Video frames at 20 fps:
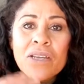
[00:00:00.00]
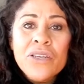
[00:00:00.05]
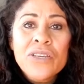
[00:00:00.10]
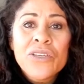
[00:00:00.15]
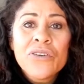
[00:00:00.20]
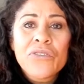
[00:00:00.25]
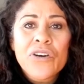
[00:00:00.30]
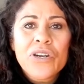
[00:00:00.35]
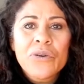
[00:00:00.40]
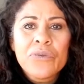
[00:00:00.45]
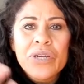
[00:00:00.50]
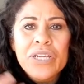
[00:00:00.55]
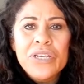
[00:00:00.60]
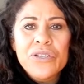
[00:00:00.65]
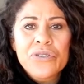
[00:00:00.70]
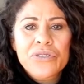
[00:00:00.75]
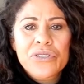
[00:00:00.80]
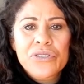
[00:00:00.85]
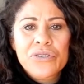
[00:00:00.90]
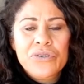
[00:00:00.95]
you've got to read
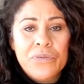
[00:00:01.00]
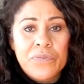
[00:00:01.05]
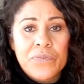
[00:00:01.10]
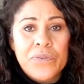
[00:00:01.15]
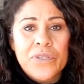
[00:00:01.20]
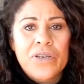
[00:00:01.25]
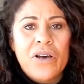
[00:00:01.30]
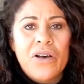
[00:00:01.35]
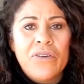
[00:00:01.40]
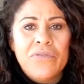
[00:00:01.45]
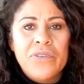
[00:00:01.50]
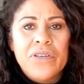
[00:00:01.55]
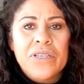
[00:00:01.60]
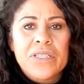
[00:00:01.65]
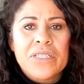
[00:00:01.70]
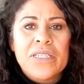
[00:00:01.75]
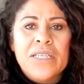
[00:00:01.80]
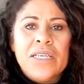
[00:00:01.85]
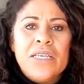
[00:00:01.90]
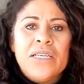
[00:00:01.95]
your script,
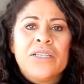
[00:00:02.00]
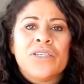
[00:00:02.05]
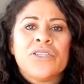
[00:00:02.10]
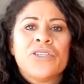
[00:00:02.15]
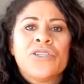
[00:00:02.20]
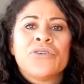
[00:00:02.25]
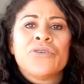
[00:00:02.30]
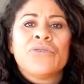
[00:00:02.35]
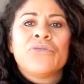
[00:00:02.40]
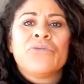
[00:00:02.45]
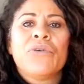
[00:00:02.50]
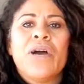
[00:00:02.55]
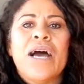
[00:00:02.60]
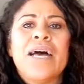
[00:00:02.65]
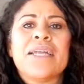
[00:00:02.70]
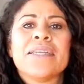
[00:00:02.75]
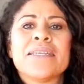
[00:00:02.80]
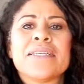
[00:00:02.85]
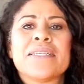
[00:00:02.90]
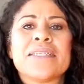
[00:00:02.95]
obviously, to
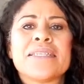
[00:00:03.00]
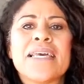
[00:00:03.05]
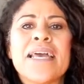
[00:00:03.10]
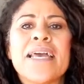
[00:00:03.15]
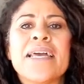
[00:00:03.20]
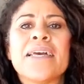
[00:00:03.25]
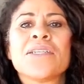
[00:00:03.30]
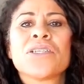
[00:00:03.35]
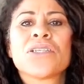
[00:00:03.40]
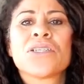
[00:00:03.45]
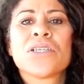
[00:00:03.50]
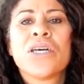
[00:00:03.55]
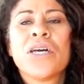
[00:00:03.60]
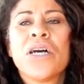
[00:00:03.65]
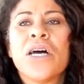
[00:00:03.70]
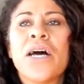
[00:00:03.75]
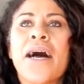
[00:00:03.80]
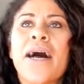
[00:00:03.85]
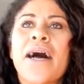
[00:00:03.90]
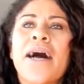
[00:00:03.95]
understand
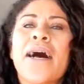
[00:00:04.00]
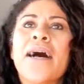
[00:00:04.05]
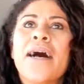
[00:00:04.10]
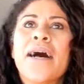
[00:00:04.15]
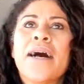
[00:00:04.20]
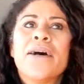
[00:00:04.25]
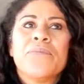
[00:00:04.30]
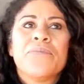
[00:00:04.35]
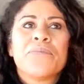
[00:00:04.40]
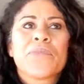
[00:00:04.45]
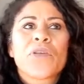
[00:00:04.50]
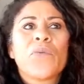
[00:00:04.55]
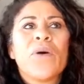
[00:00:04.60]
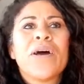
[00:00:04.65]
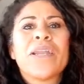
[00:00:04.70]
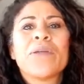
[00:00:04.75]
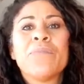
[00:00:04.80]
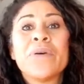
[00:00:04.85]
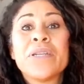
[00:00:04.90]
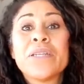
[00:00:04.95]

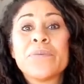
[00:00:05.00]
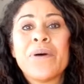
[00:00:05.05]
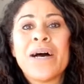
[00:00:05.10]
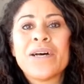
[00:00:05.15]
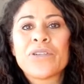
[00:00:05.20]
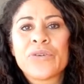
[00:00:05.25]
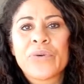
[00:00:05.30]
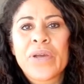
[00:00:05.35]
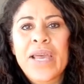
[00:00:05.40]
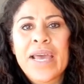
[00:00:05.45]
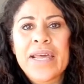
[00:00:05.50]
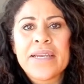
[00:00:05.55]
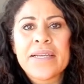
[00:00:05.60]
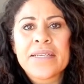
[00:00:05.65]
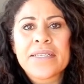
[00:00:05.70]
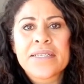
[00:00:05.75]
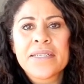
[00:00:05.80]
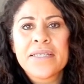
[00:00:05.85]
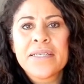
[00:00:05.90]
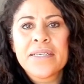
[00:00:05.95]
quite a bit about your
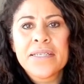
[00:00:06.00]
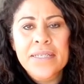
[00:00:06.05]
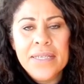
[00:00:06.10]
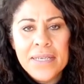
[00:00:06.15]
character.